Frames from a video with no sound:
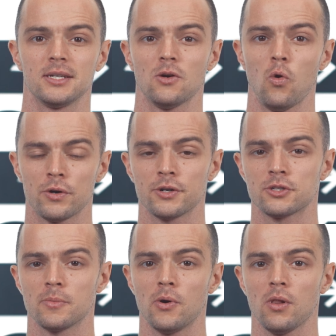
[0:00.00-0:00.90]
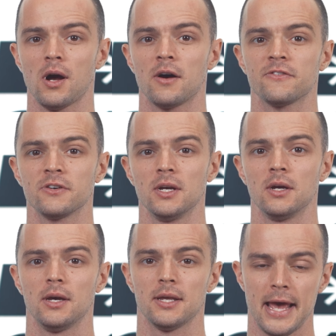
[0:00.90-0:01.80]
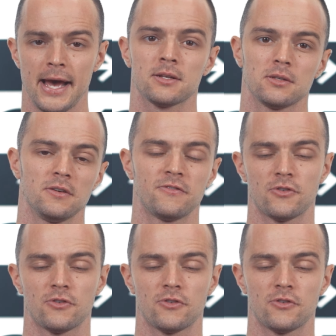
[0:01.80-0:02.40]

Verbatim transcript: in order to pull off an act of